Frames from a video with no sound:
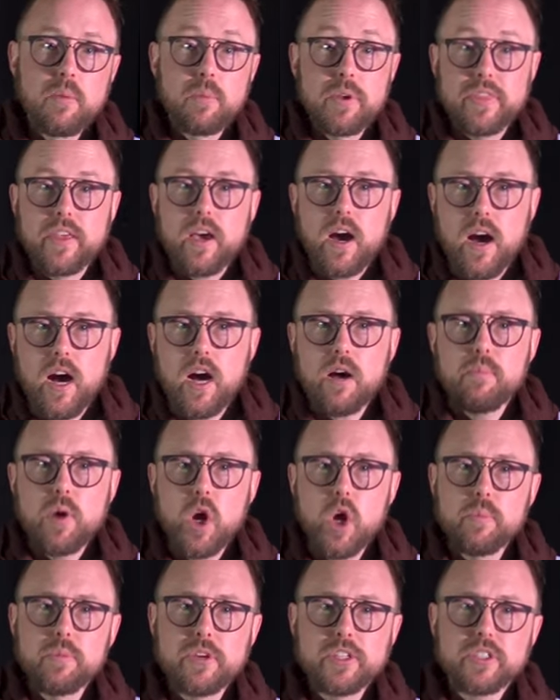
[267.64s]
But there are
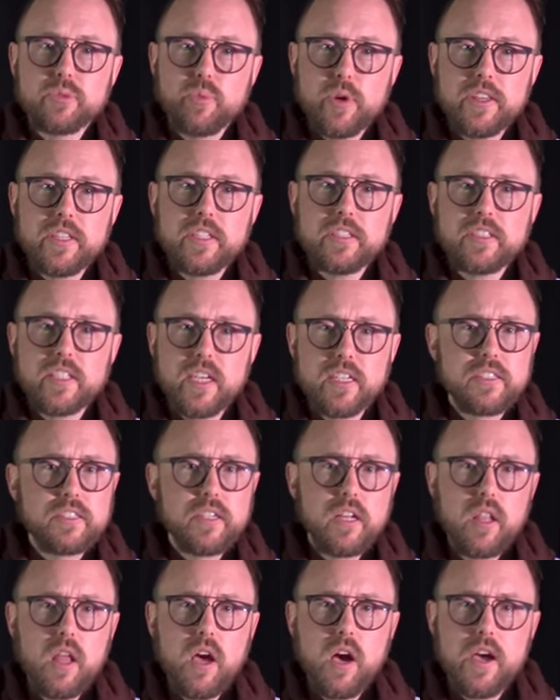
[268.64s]
moments where this doesn't
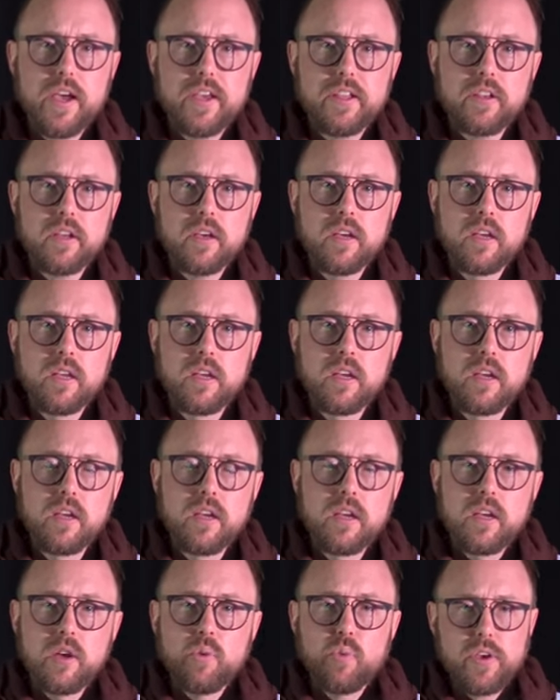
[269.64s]
align,
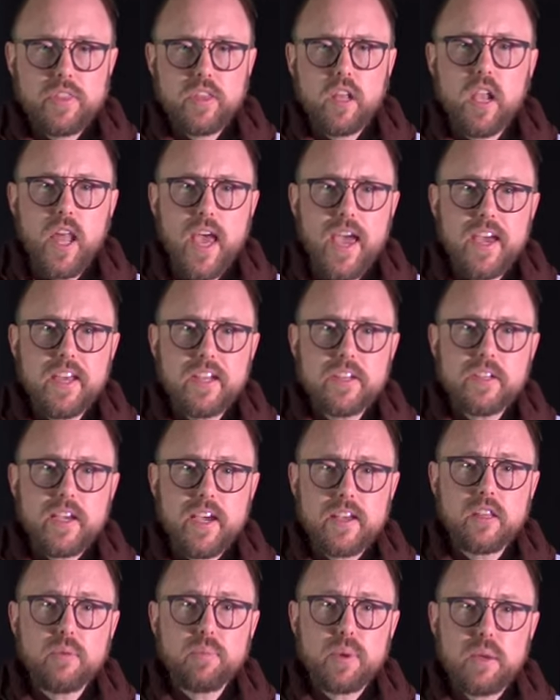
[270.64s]
where the land
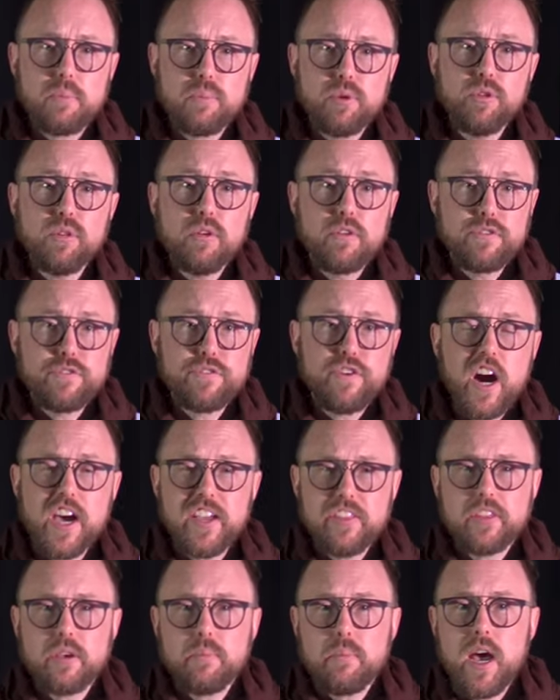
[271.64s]
and the people
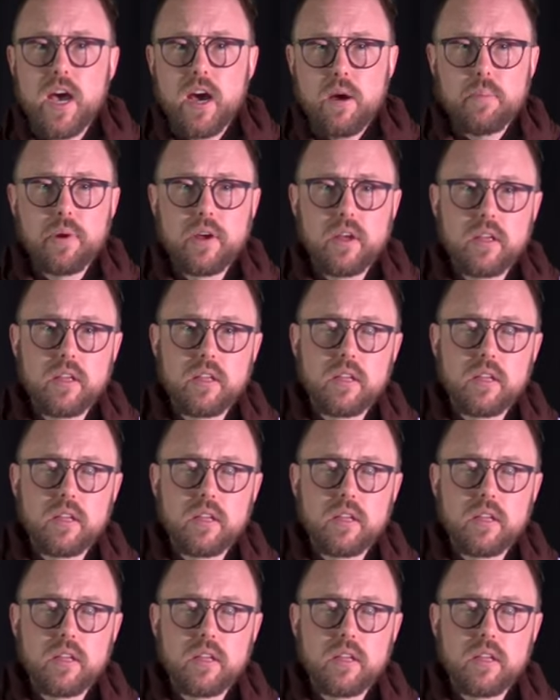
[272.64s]
fight the map.